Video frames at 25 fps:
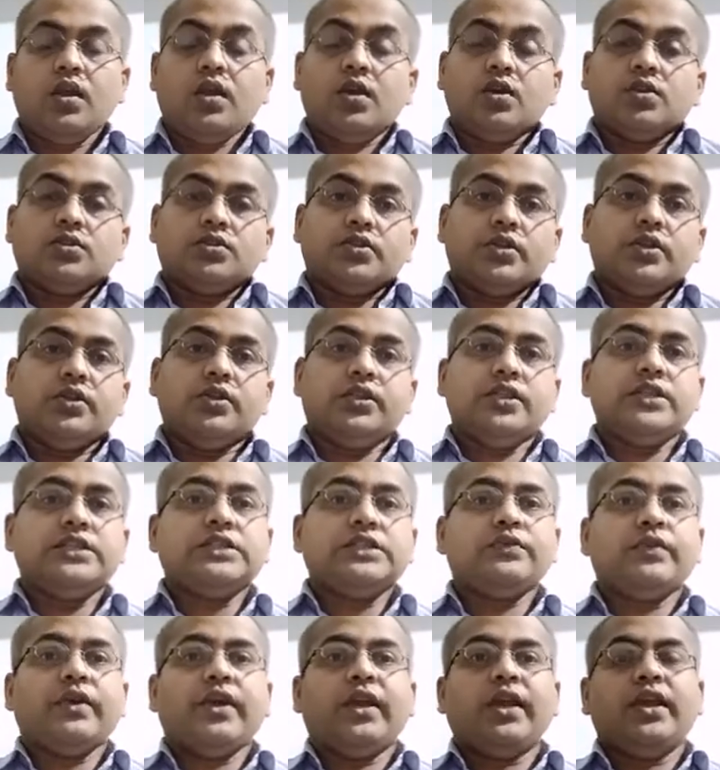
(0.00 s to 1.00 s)
So in this
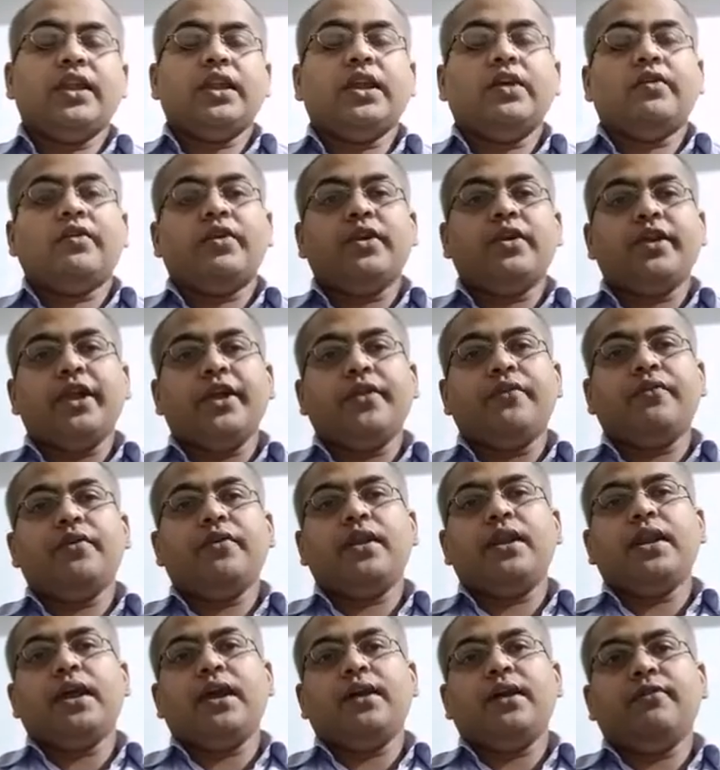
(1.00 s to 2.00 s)
way, in our day-to-day
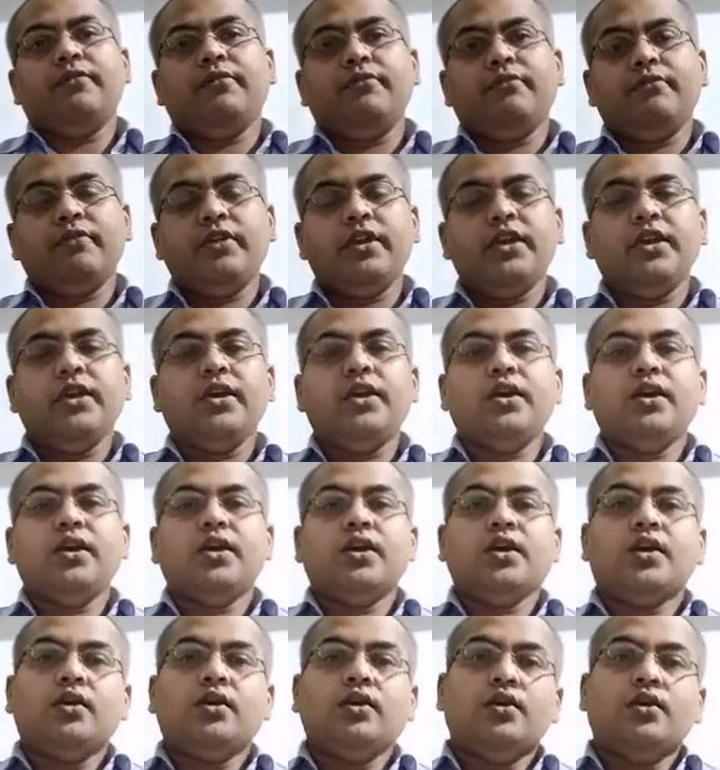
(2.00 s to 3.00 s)
life, we
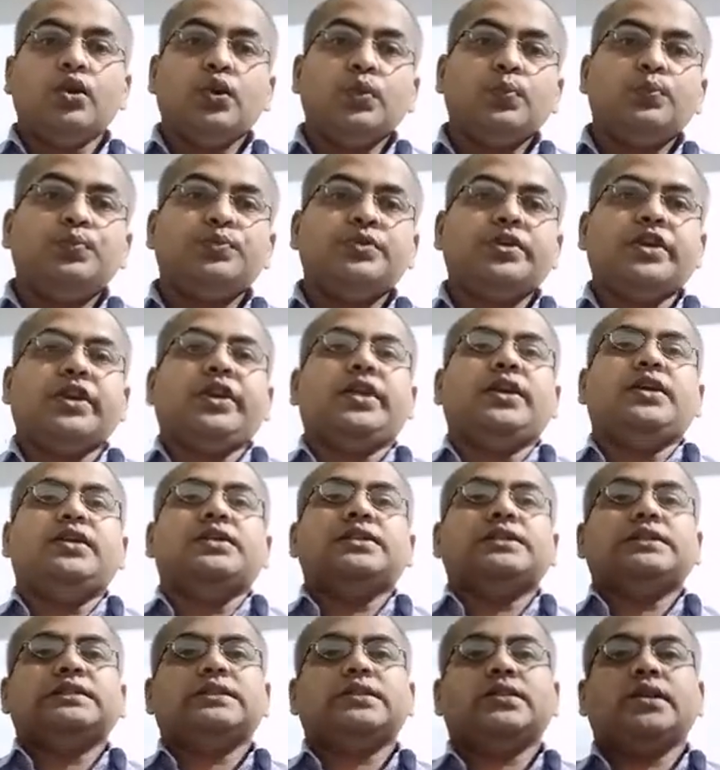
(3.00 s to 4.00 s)
group
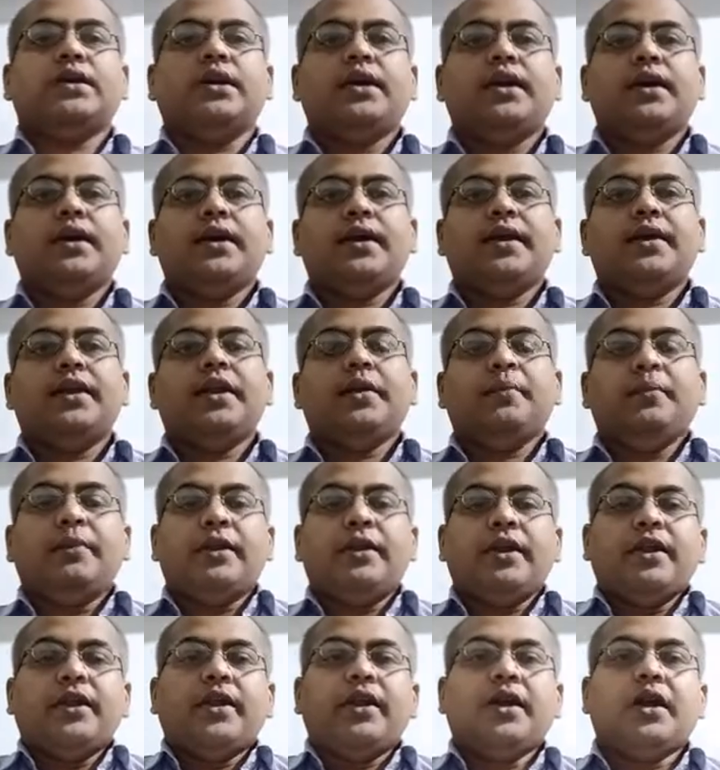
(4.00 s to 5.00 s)
things
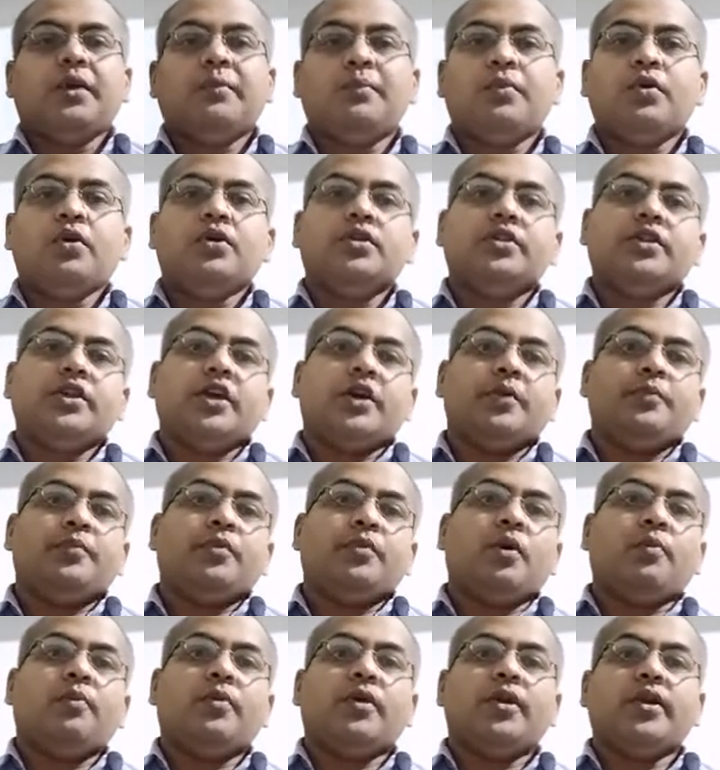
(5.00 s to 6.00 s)
depending upon their
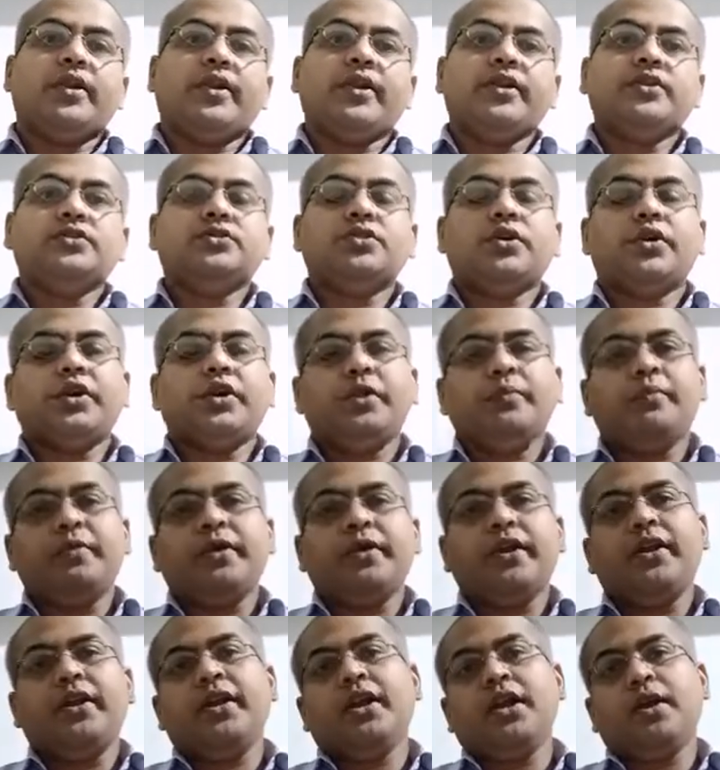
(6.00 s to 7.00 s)
properties or
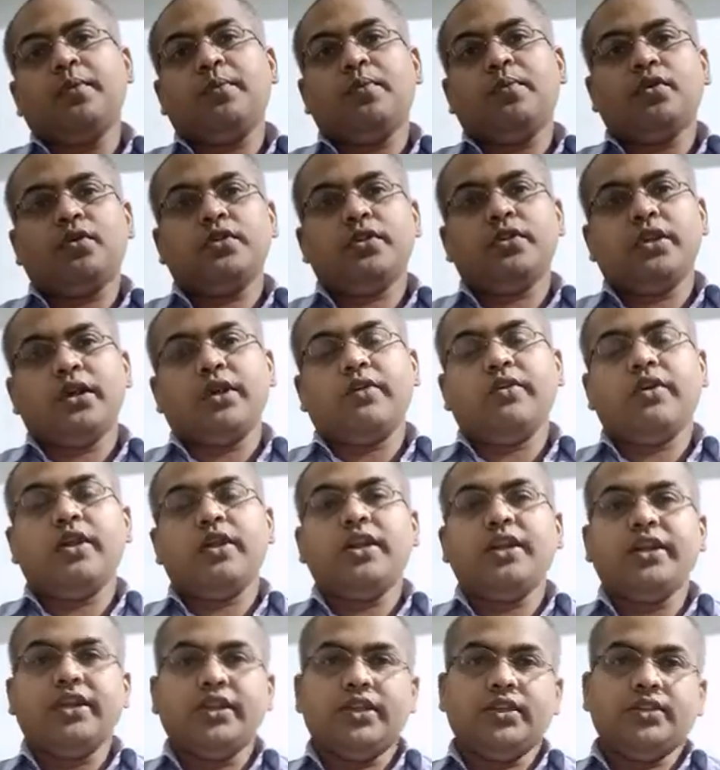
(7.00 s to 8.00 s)
depending upon our
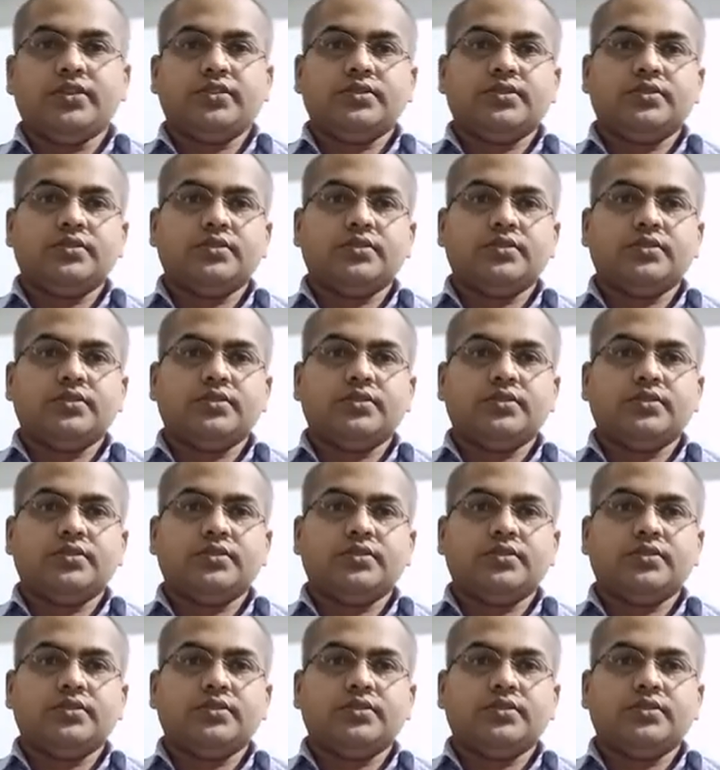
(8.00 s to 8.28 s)
need.